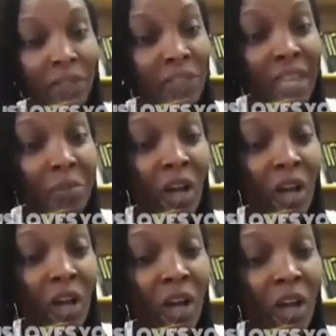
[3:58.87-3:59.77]
The same
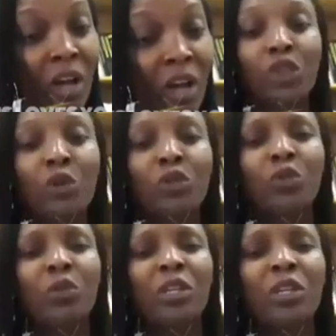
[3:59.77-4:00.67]
government that
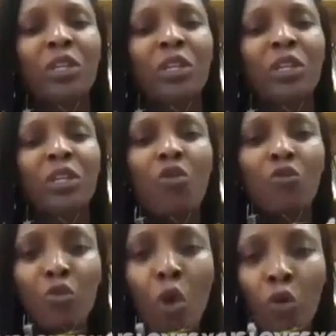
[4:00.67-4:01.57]
chose to inject
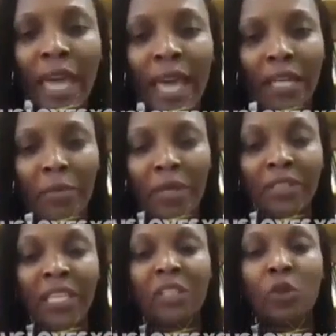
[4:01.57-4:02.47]
rogue
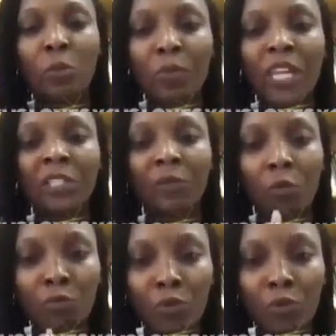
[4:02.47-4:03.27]
elements into peaceful